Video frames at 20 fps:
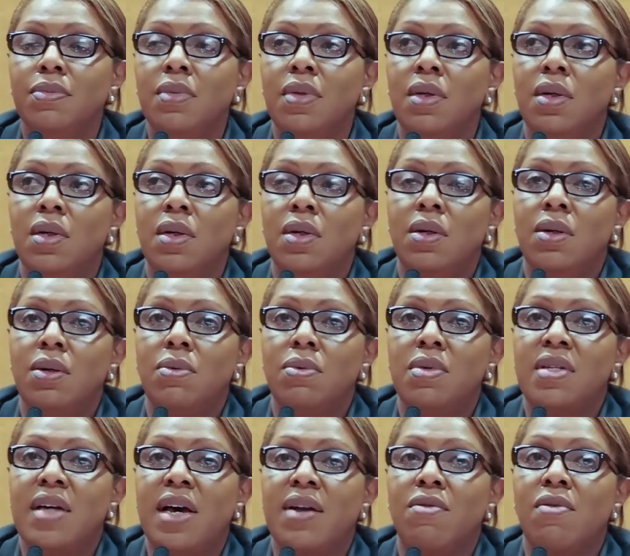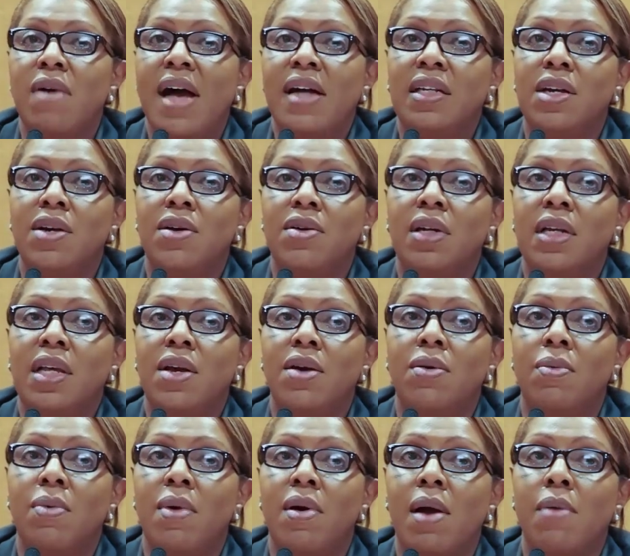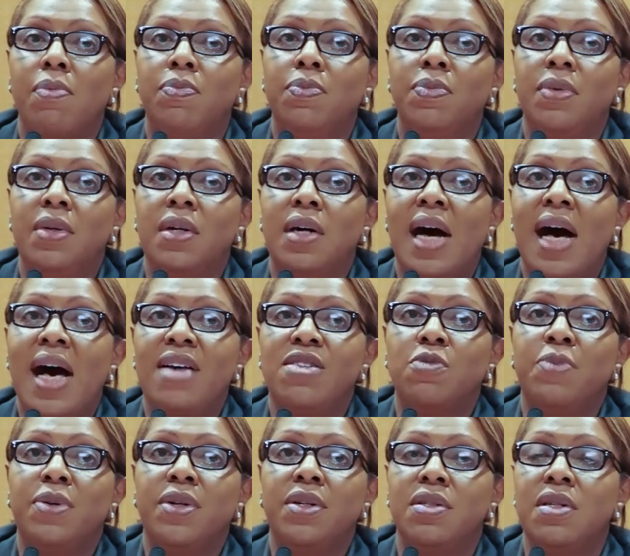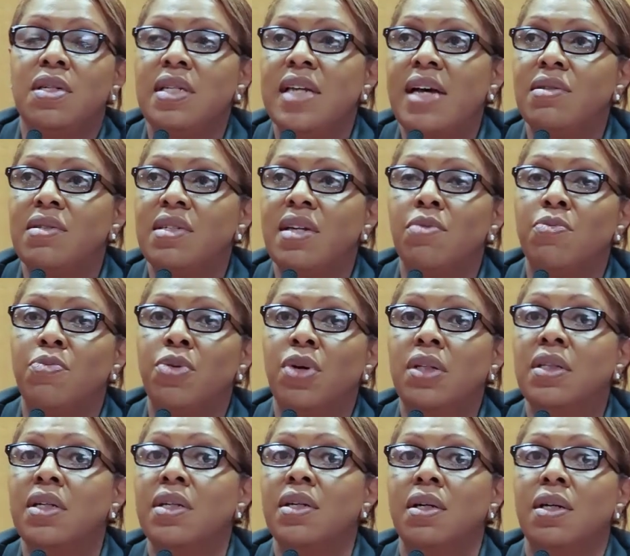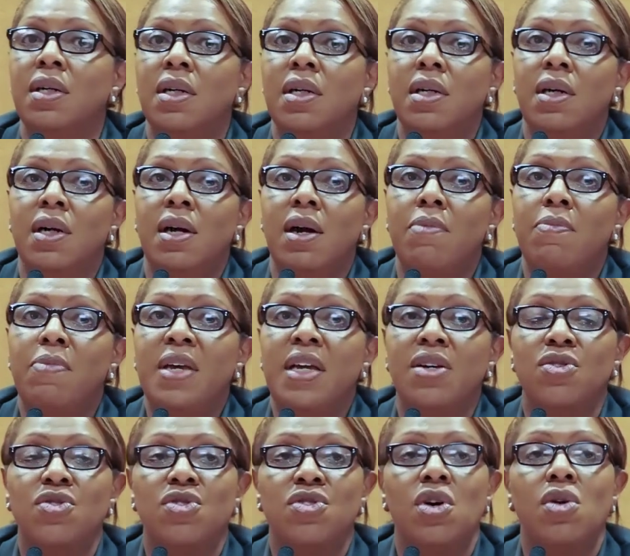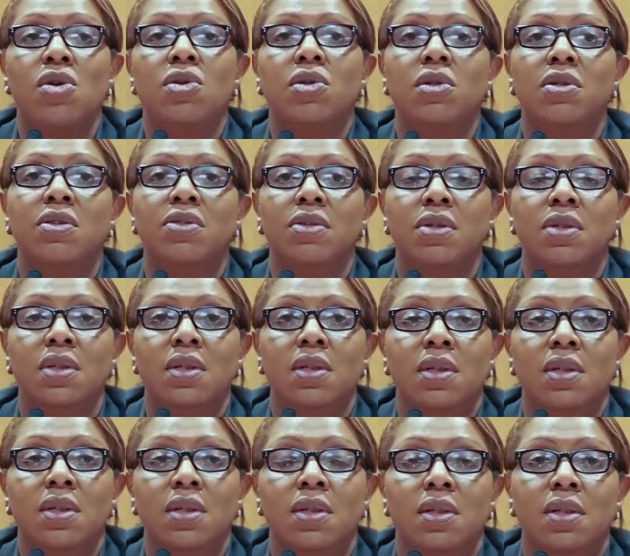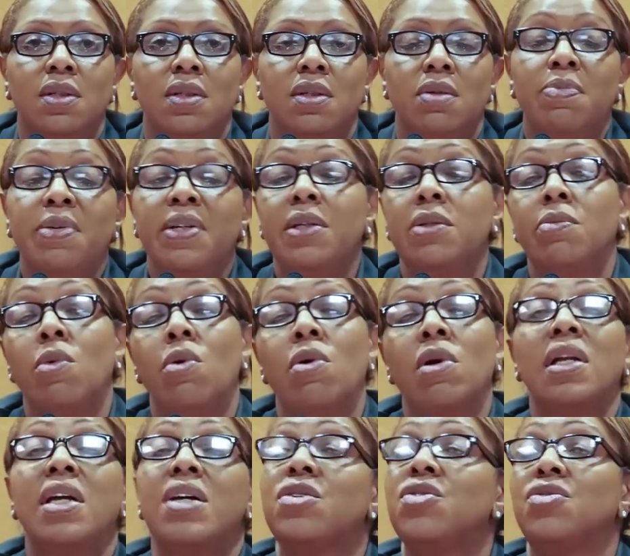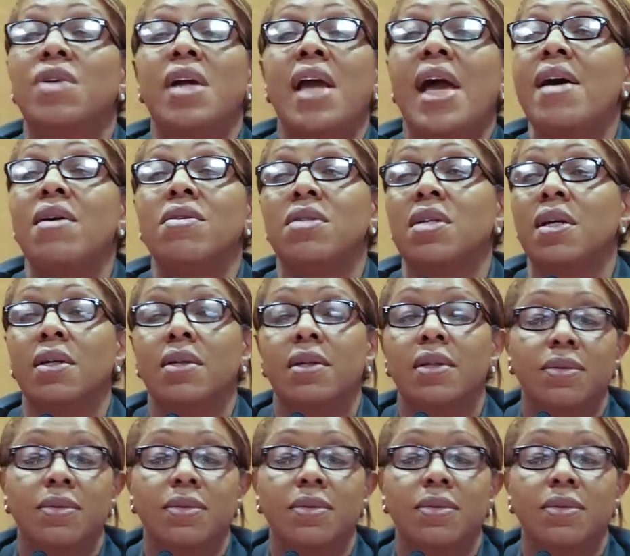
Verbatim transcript: I was at a rally earlier where our hospitals in downtown Brooklyn are being sold to build more luxury housing.